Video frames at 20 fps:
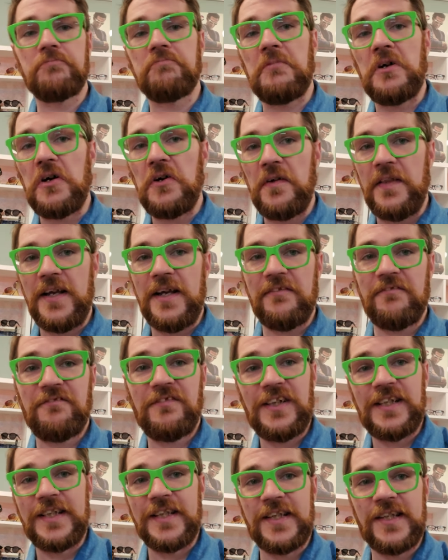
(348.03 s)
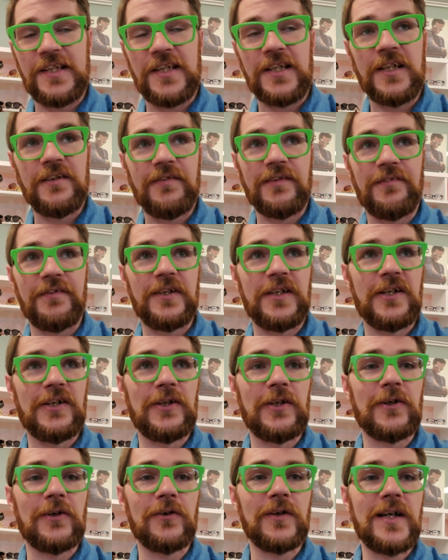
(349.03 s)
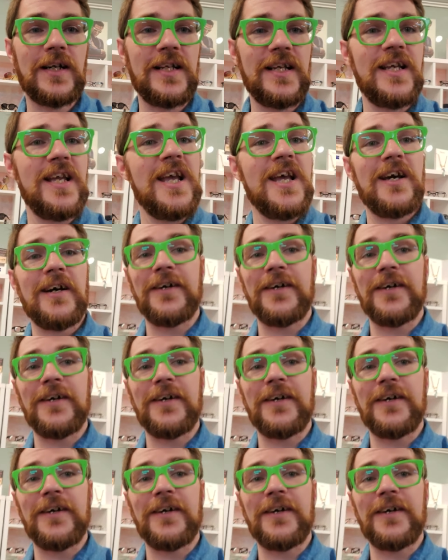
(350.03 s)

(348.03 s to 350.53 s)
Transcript: all that fun stuff if you don't already.